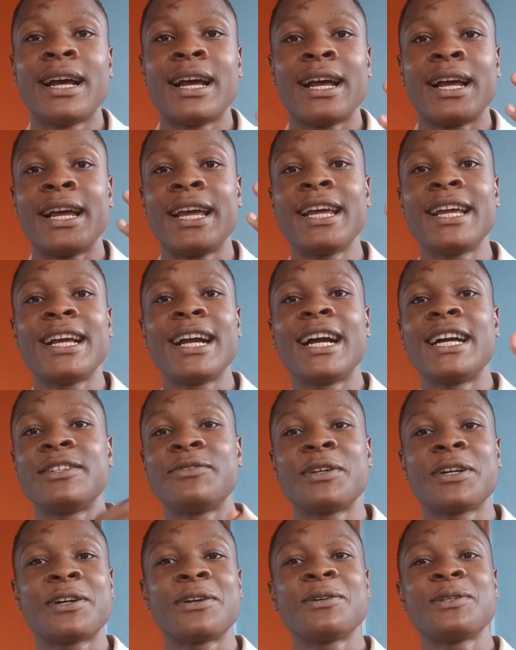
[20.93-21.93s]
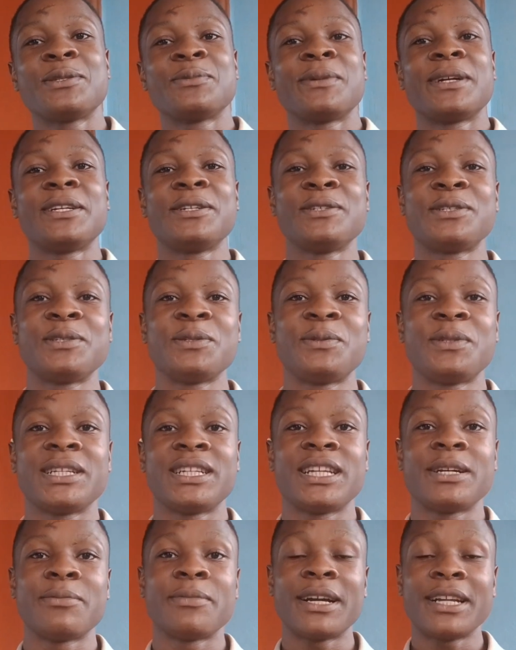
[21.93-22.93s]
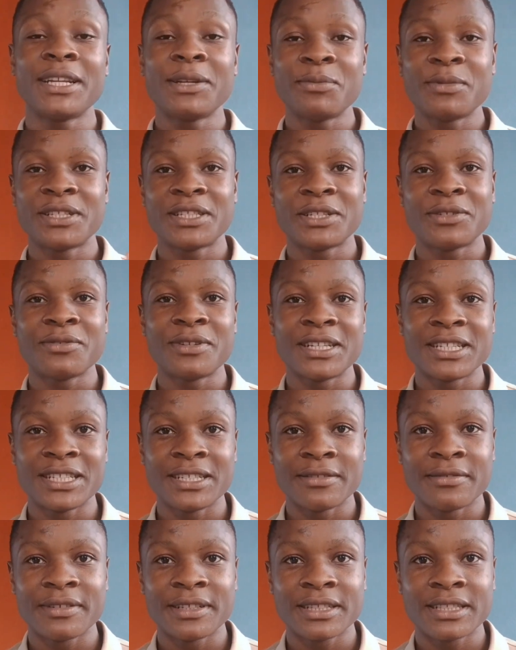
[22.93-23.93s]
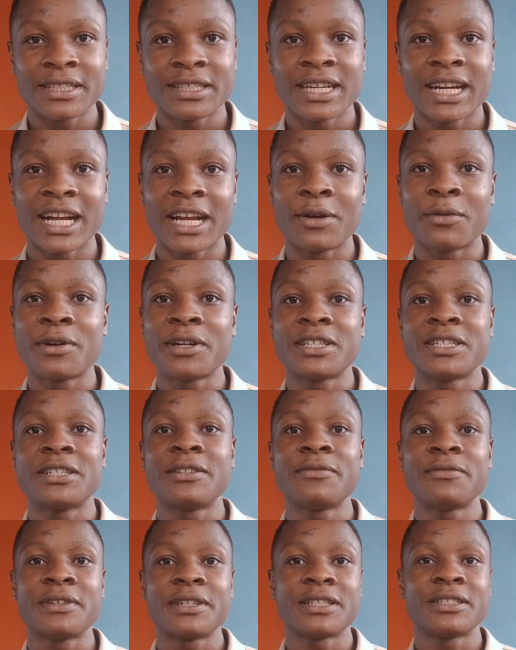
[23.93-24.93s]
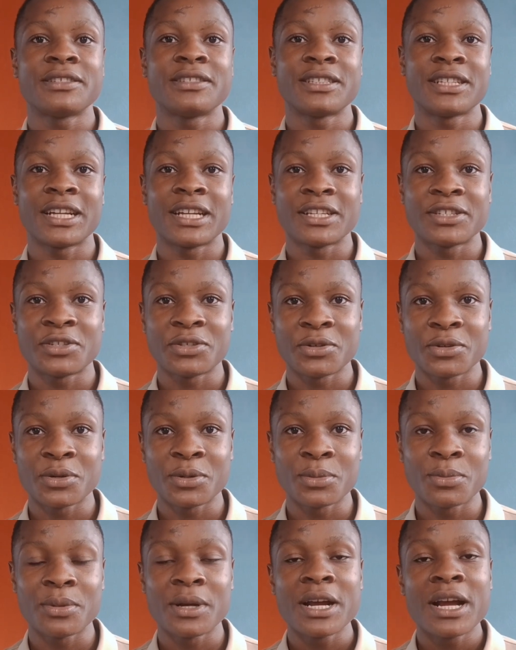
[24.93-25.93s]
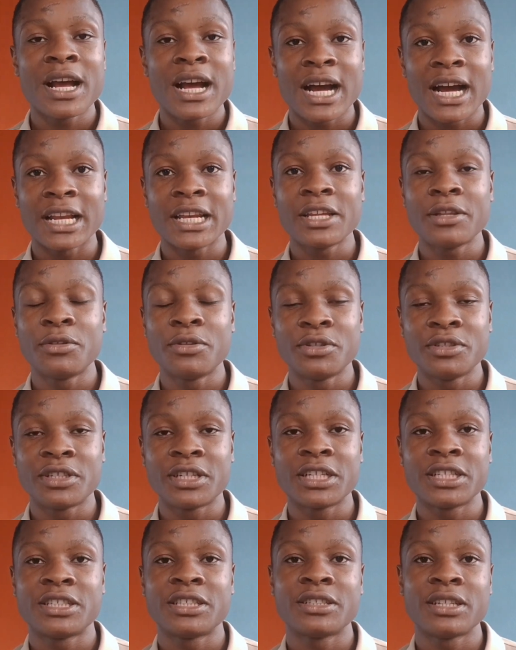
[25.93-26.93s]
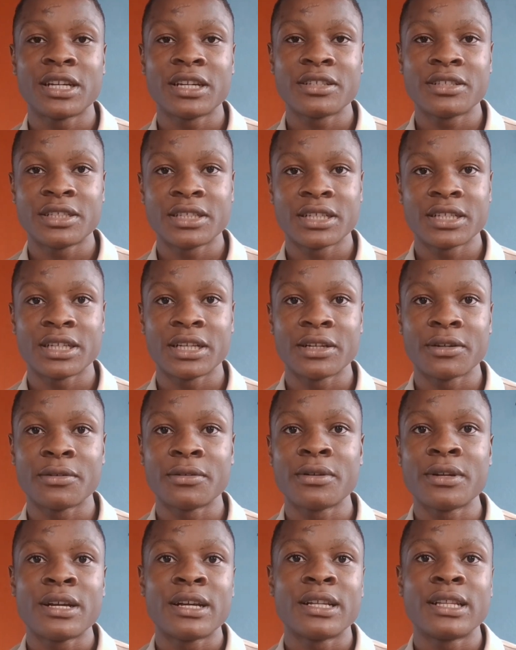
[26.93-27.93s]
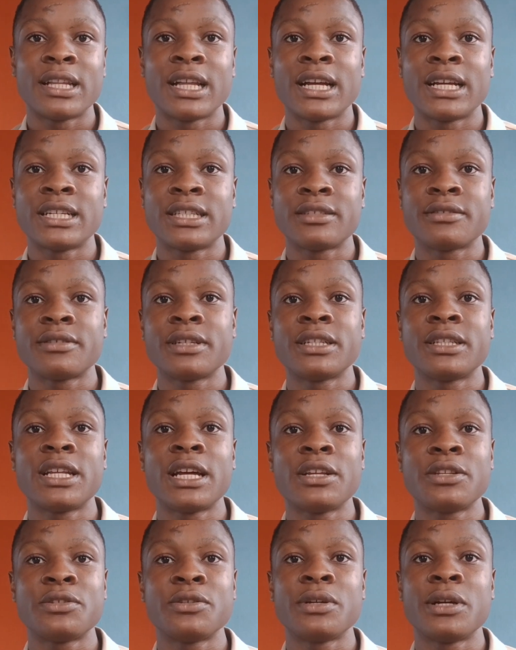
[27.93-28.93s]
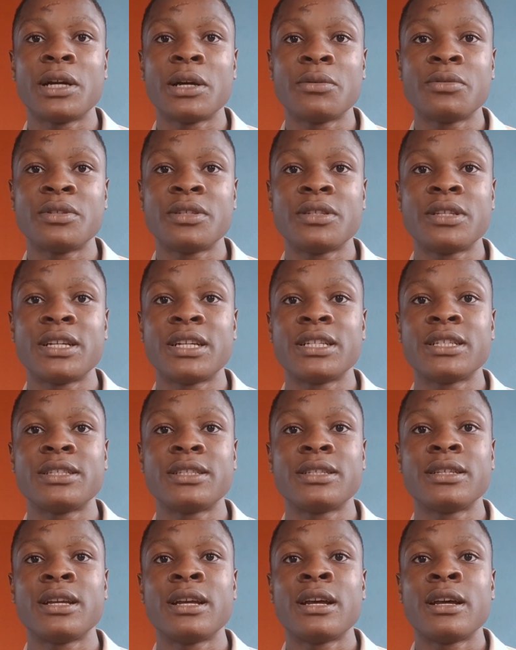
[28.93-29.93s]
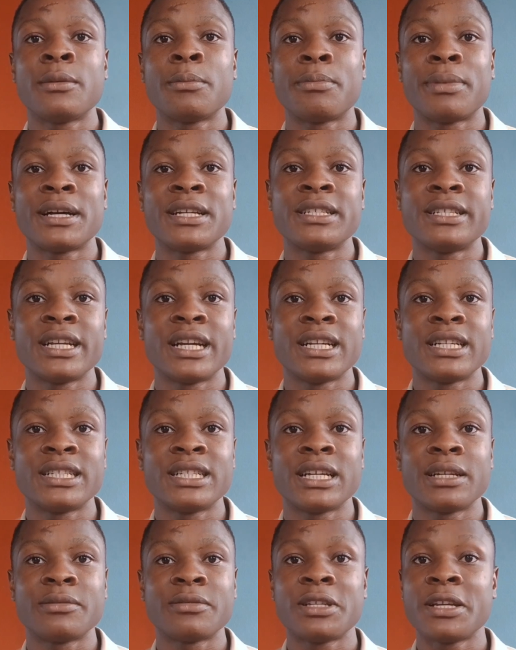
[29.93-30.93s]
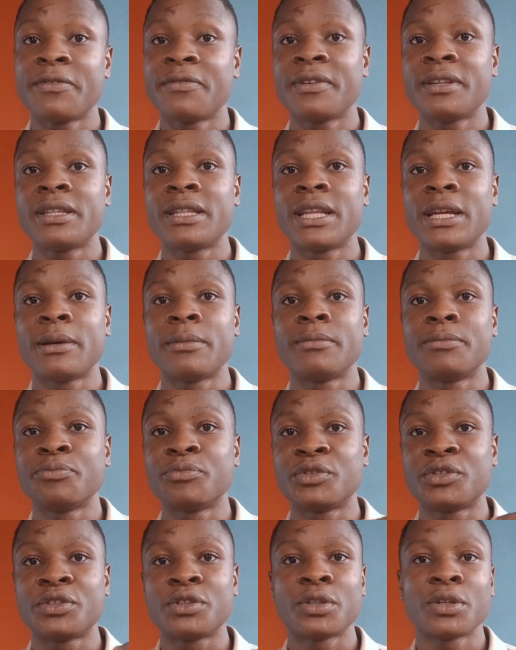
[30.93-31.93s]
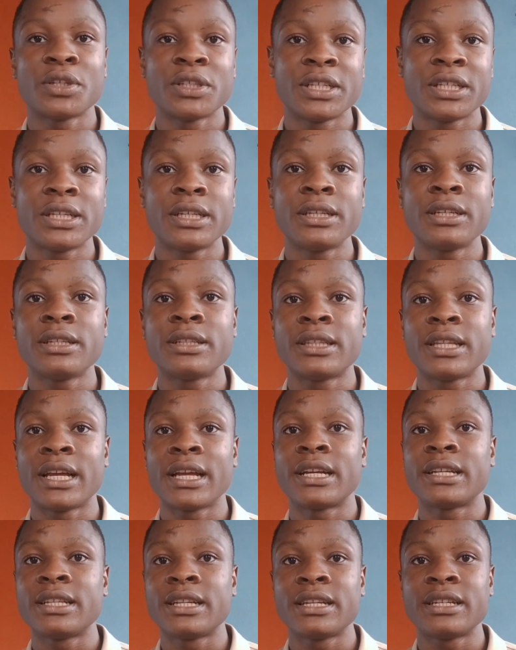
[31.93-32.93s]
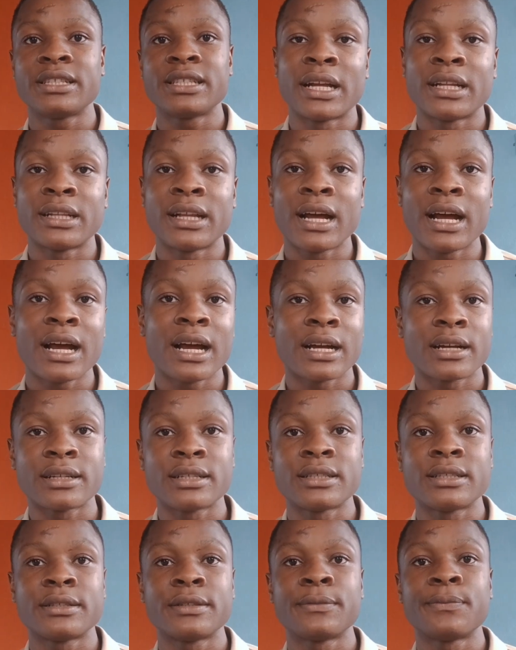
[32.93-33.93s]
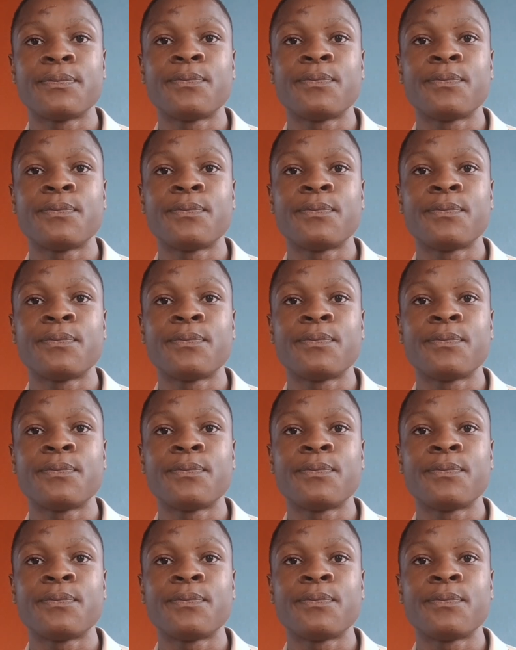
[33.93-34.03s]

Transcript: Hey guys, welcome to my YouTube channel. My name is Victor and you're watching Victor Science Hub, an educational channel that is created to help students pass their exams, giving them study techniques and hacks.